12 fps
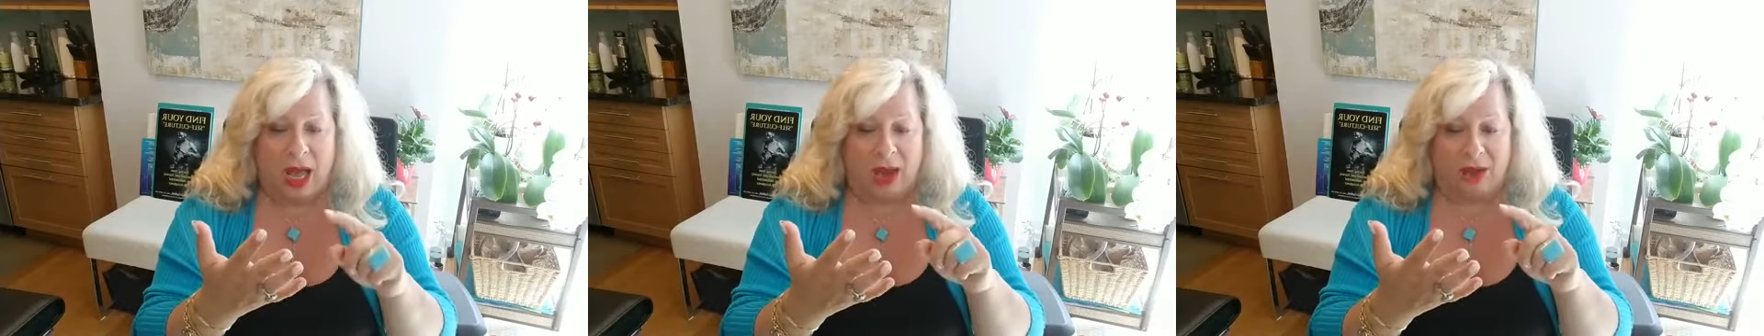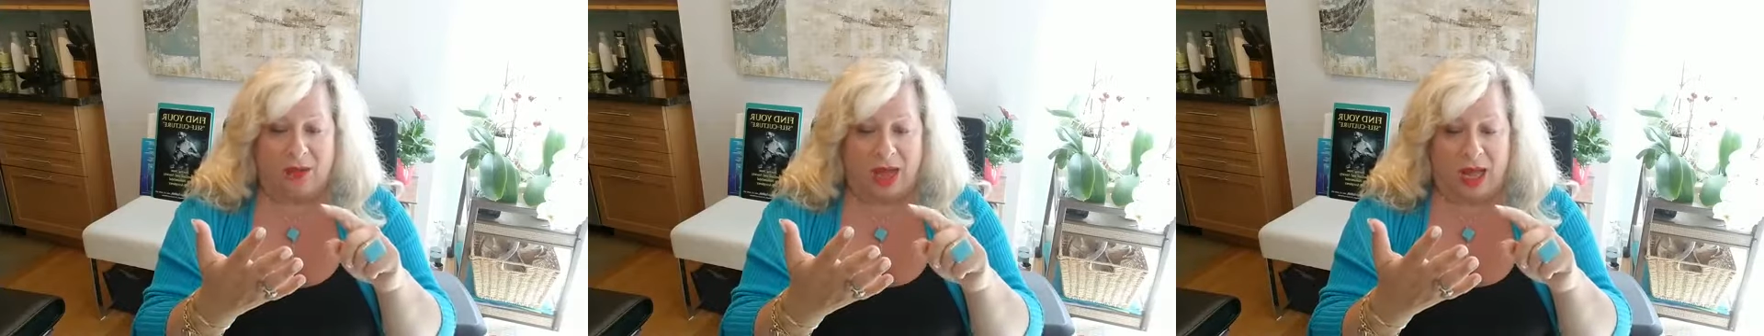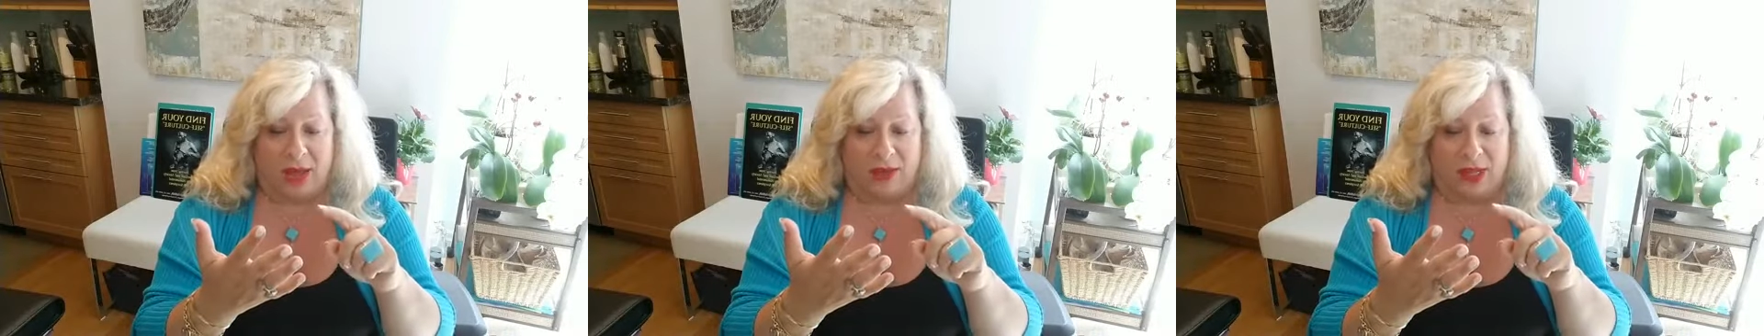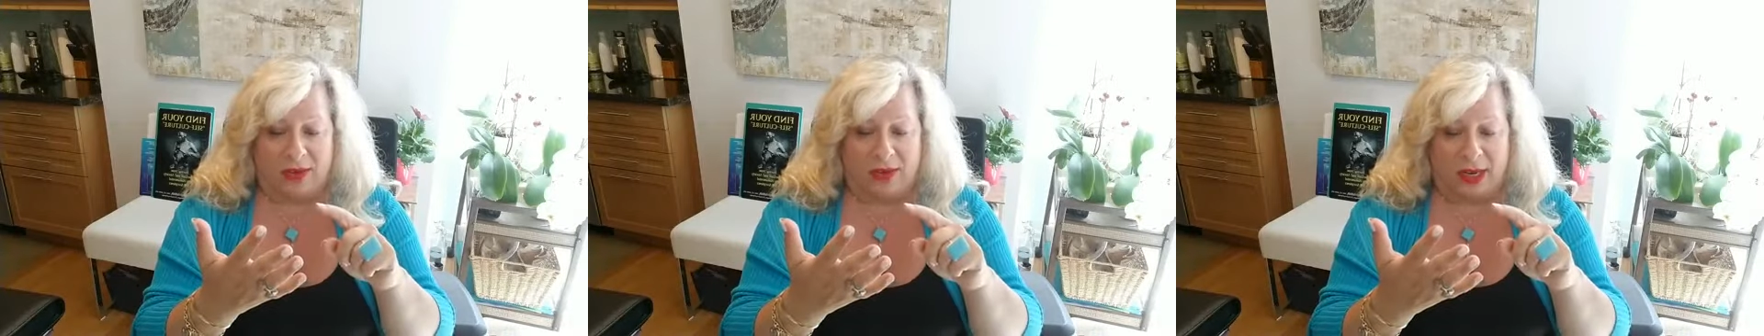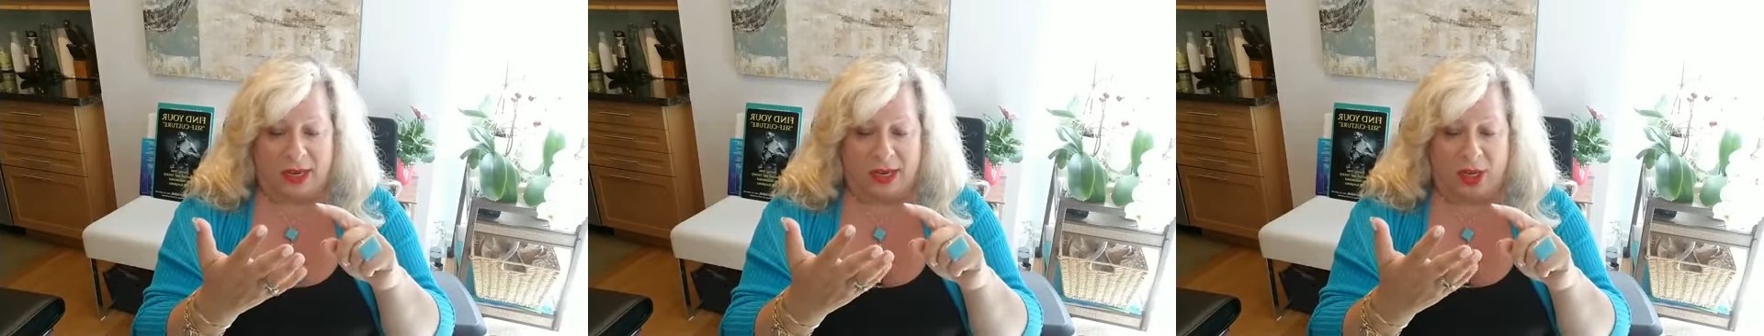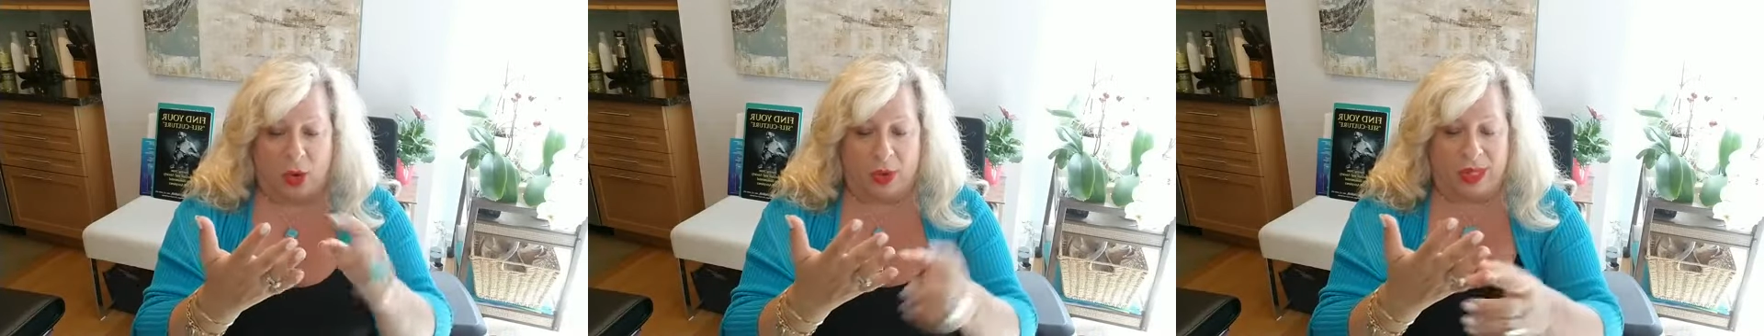that
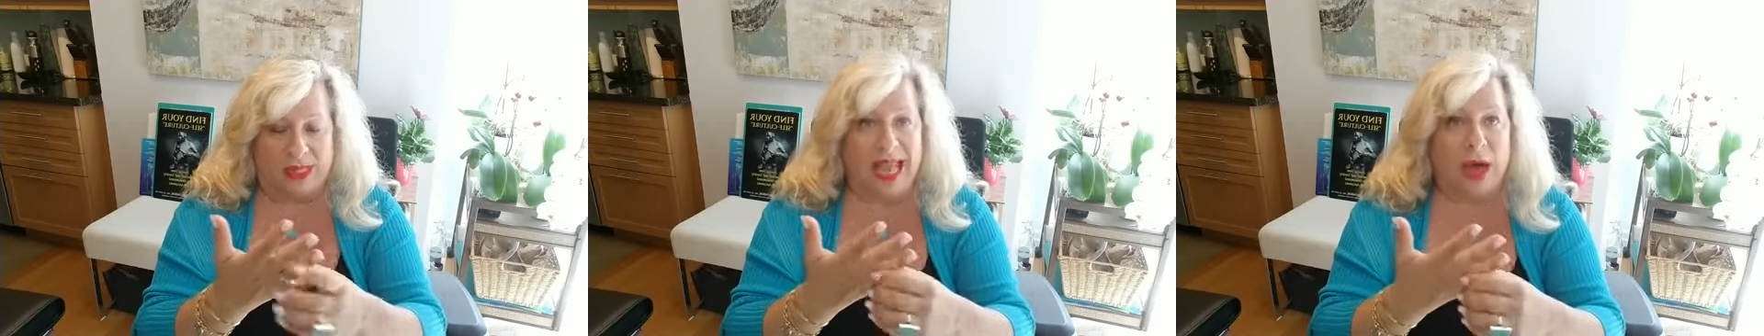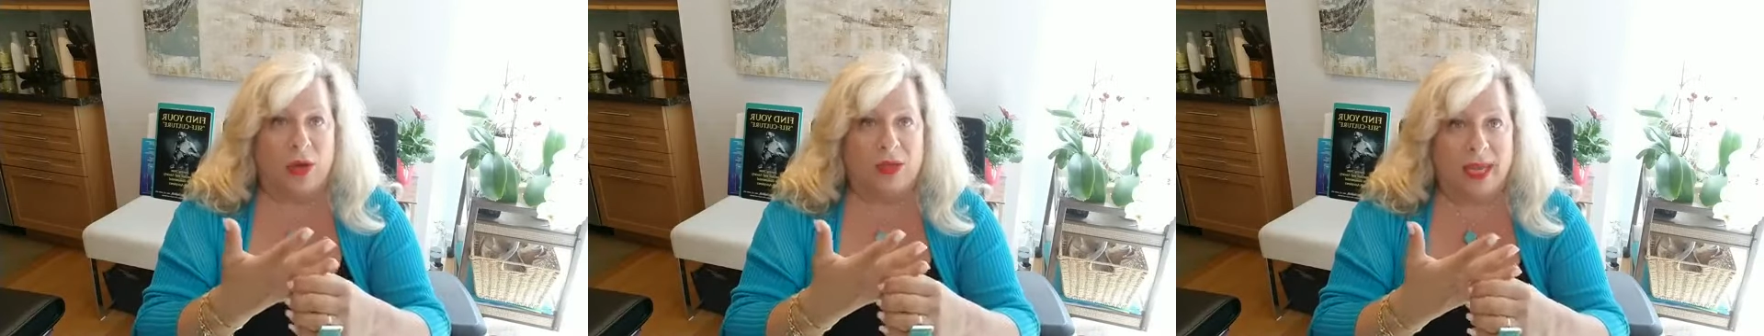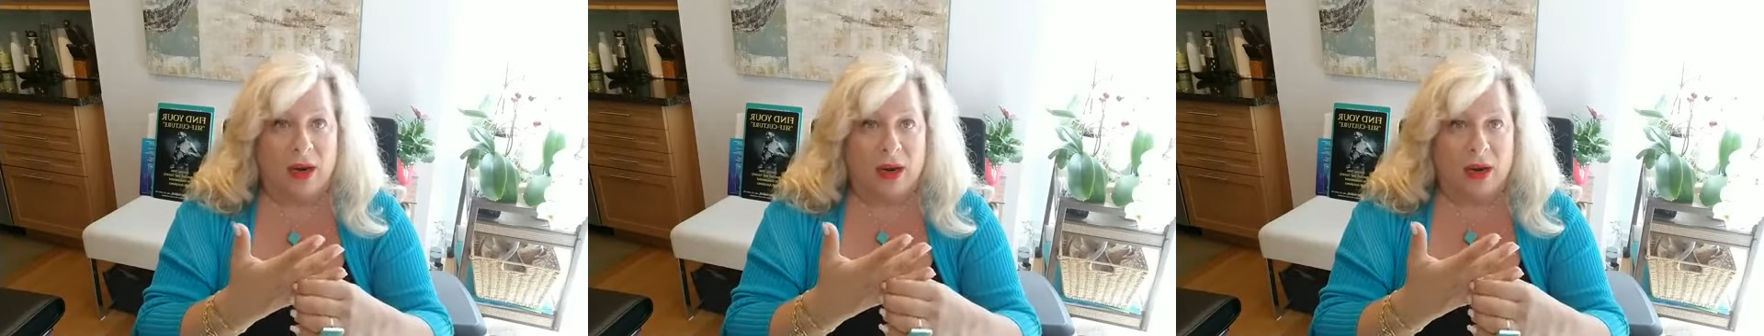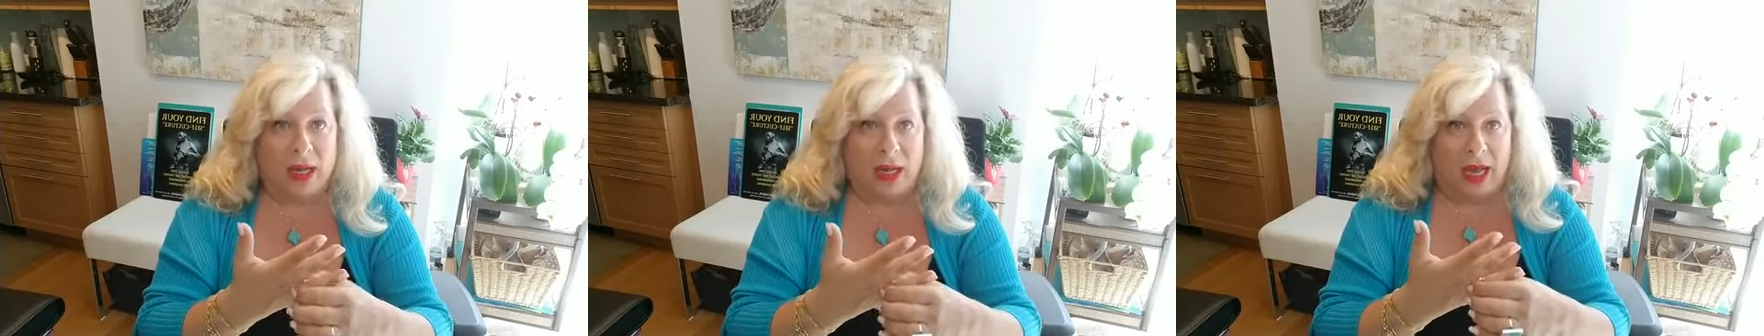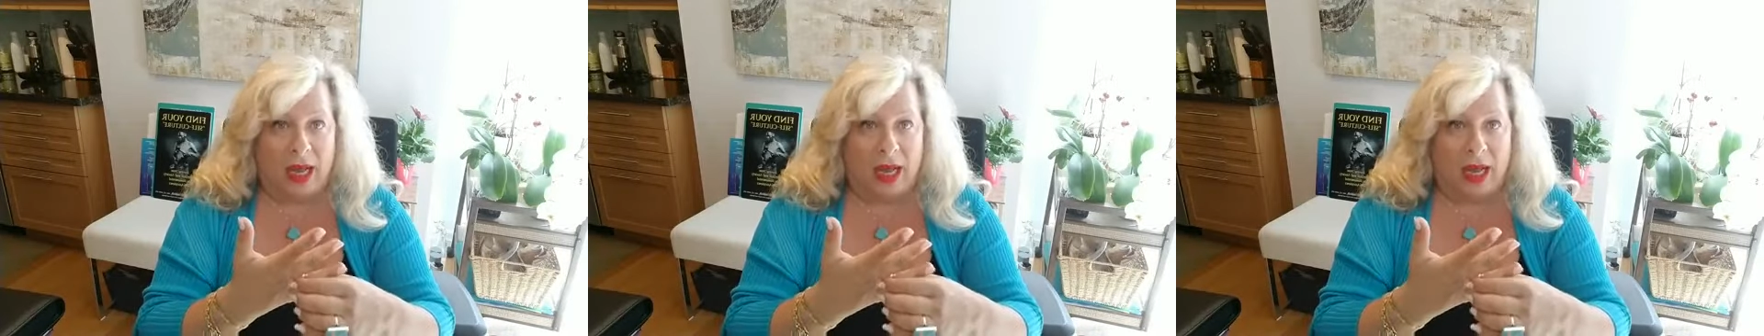you know, is out there